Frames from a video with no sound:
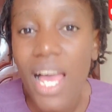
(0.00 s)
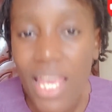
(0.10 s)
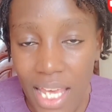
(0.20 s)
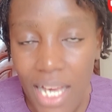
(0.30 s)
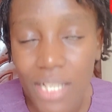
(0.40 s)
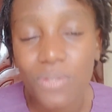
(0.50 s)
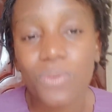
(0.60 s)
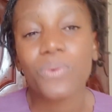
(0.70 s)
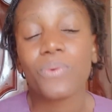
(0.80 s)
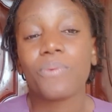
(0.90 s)
Yeah,
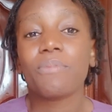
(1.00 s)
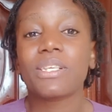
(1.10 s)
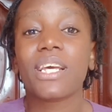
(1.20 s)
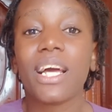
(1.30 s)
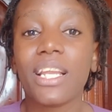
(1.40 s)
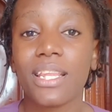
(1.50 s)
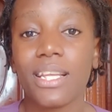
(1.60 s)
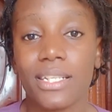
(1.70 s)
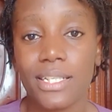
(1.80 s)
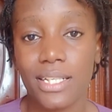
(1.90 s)
so basically
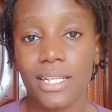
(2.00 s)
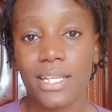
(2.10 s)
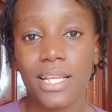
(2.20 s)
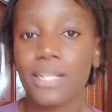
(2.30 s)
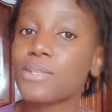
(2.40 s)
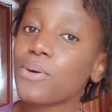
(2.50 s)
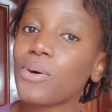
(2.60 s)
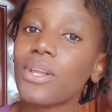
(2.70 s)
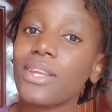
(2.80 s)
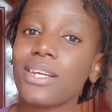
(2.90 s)
that's it.
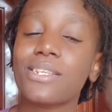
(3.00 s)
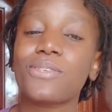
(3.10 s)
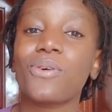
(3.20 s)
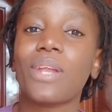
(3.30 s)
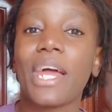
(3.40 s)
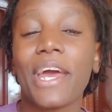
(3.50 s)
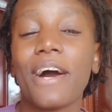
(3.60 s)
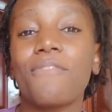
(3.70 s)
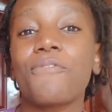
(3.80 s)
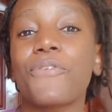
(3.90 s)
That is all I
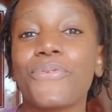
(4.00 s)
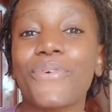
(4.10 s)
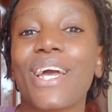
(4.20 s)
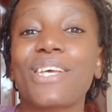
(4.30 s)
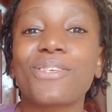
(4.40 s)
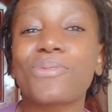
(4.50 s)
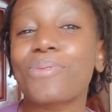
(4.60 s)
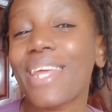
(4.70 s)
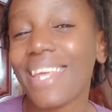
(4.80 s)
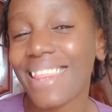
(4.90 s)
have for you guys
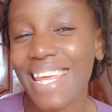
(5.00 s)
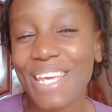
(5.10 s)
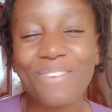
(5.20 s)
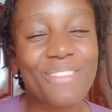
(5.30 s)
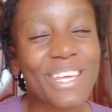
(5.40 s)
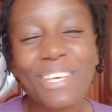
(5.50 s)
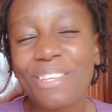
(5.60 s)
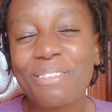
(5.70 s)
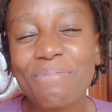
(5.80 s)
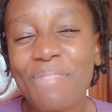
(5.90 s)
today. Thank you
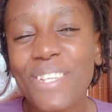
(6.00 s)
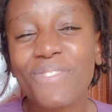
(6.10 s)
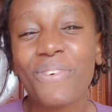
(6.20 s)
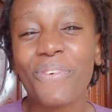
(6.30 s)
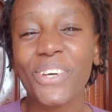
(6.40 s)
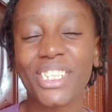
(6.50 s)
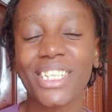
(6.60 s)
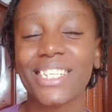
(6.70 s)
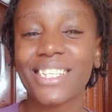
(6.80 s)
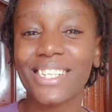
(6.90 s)
so much for
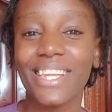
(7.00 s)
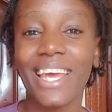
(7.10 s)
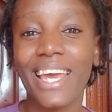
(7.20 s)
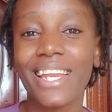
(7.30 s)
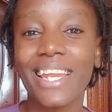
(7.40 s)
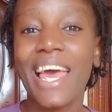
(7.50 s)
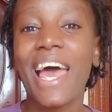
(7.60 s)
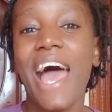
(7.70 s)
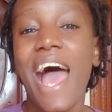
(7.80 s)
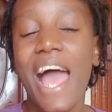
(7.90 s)
watching till the end.
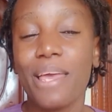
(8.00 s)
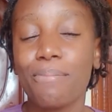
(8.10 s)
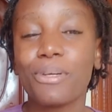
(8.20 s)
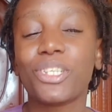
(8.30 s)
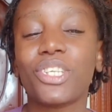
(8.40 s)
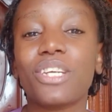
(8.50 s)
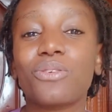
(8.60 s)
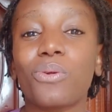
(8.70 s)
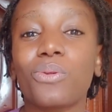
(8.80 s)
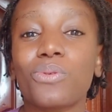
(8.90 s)
I appreciate
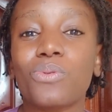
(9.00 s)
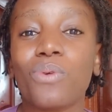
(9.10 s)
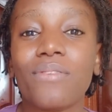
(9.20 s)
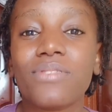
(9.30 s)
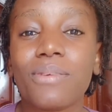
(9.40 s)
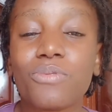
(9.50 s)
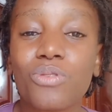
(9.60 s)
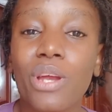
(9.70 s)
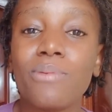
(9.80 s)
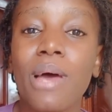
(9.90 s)
all those who have
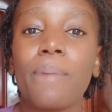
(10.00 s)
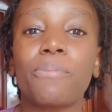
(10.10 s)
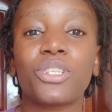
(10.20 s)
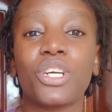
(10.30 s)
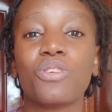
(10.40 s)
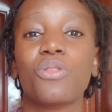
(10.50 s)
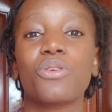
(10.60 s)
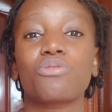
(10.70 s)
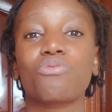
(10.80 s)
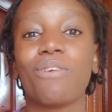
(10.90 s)
subscribed. I appreciate all
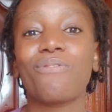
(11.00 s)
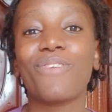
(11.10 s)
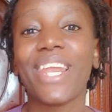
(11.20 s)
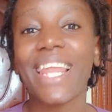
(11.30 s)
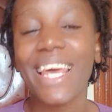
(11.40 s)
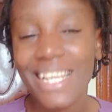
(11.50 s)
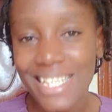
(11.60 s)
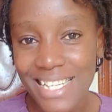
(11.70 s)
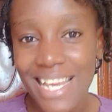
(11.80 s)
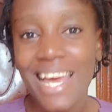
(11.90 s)
those who have
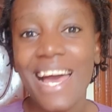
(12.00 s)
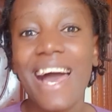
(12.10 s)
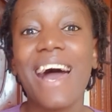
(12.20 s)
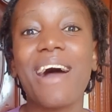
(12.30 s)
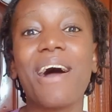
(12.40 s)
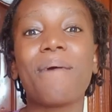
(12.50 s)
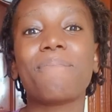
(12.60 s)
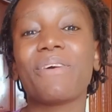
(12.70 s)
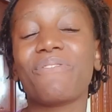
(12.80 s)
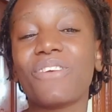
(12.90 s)
liked
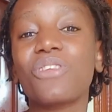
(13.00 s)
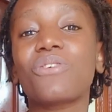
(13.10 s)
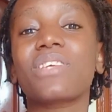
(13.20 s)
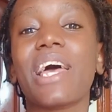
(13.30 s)
my videos.